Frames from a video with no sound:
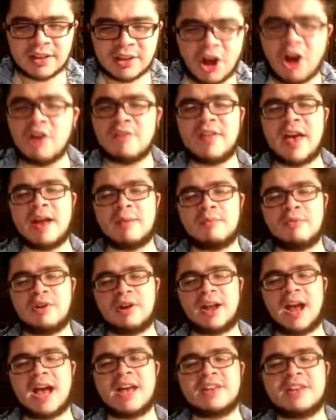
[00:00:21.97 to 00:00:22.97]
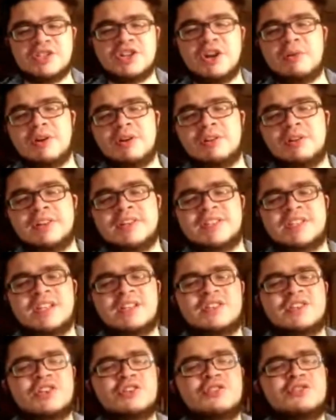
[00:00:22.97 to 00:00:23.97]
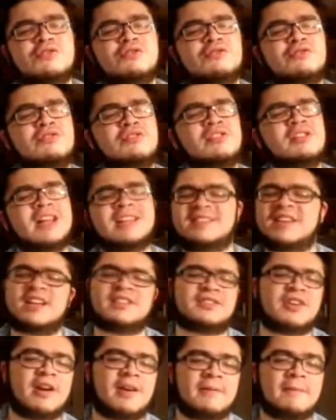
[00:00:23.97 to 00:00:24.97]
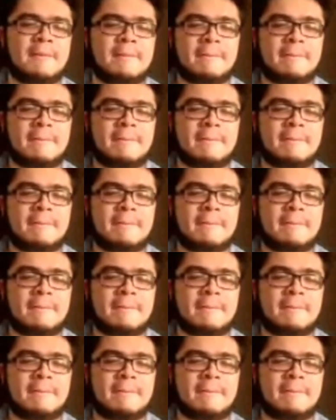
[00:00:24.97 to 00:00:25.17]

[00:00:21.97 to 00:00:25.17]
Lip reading: All that and more, guys. You know what you're listening to. Let's get started.